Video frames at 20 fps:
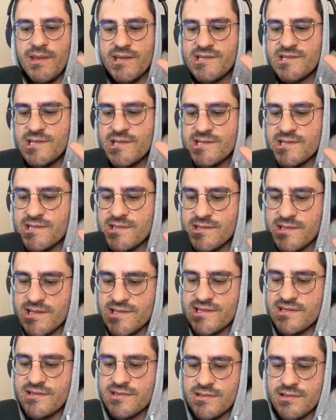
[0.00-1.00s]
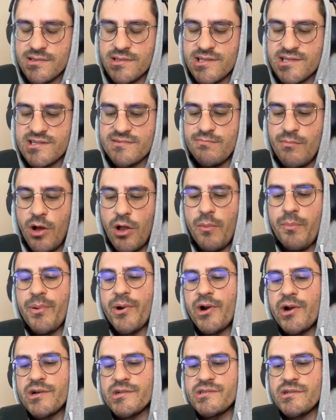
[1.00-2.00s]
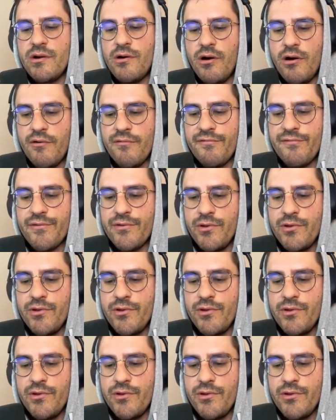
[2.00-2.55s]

this small part of,